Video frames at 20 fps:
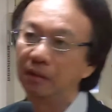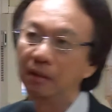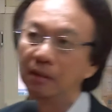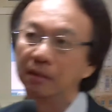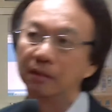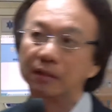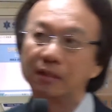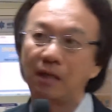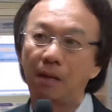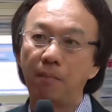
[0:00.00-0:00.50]

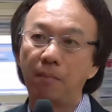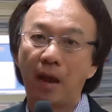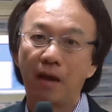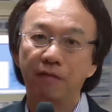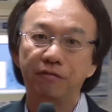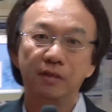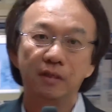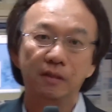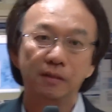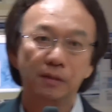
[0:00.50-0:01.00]
some
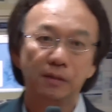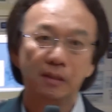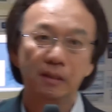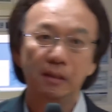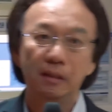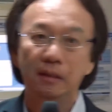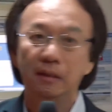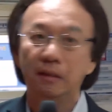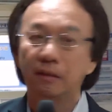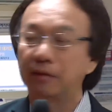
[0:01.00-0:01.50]
evidence
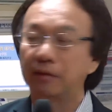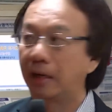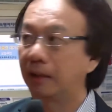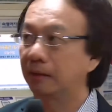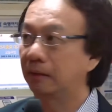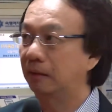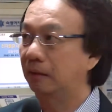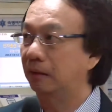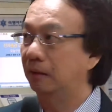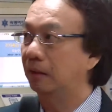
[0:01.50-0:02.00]

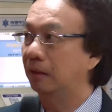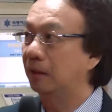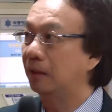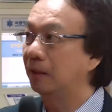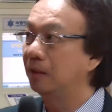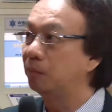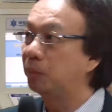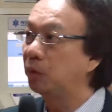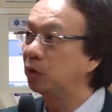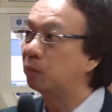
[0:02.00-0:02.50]
that
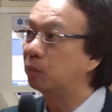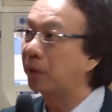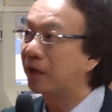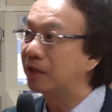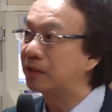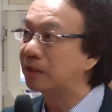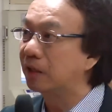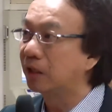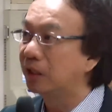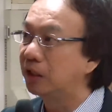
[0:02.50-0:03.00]

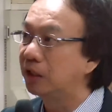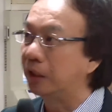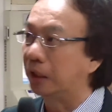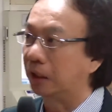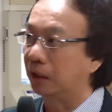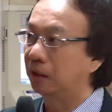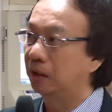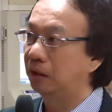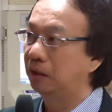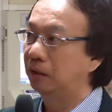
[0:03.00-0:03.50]
input-based learning
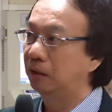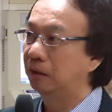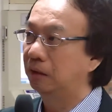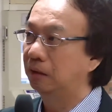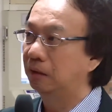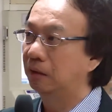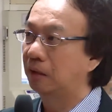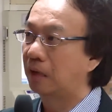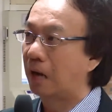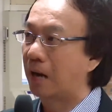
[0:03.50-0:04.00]

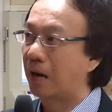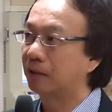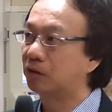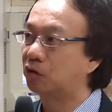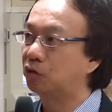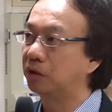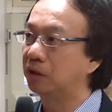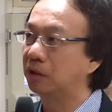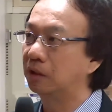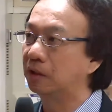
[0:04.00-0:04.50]

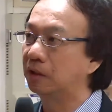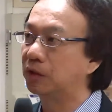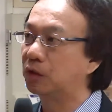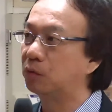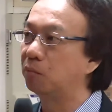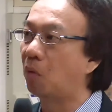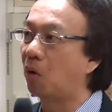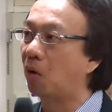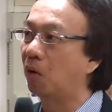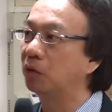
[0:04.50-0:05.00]
actually is
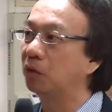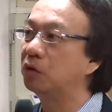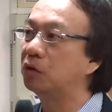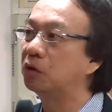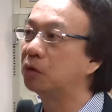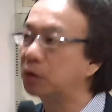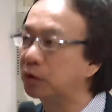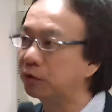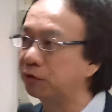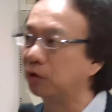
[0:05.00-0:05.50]
more
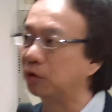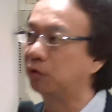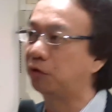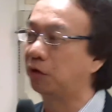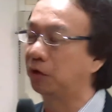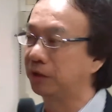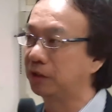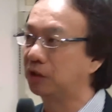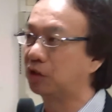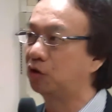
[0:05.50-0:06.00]
useful for
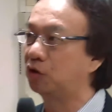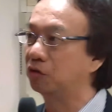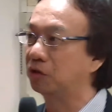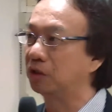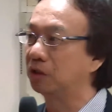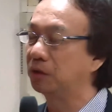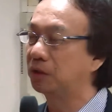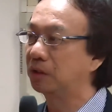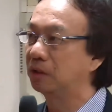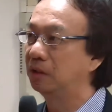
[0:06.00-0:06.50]
these
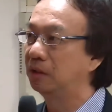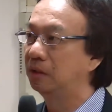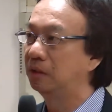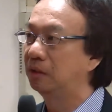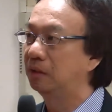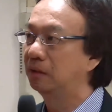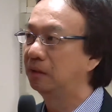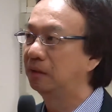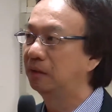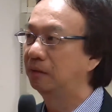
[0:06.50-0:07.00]
students
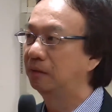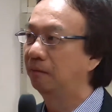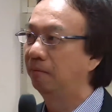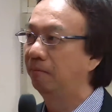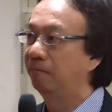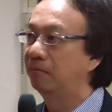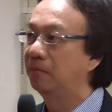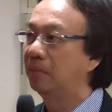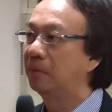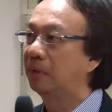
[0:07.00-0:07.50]

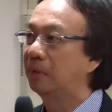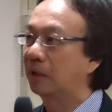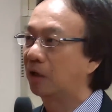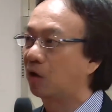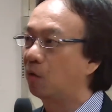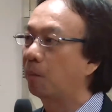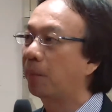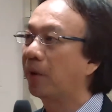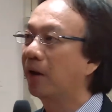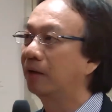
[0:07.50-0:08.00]

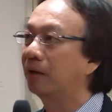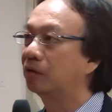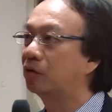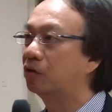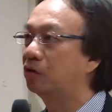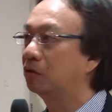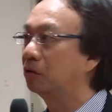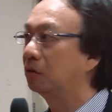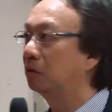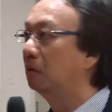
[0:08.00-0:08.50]
compared
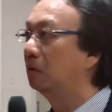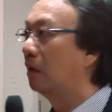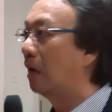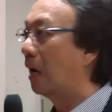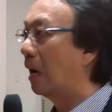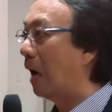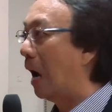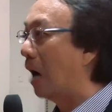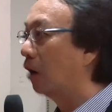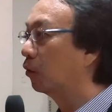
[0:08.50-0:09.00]
to
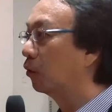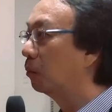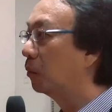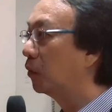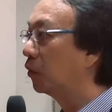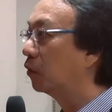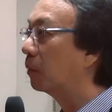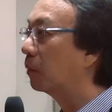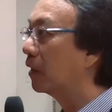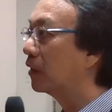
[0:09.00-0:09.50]

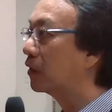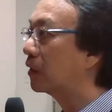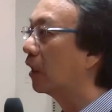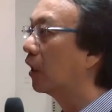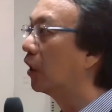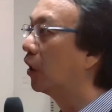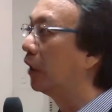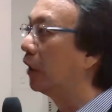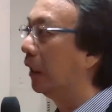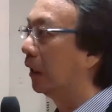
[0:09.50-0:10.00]
output-based
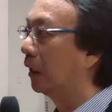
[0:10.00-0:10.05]
learning.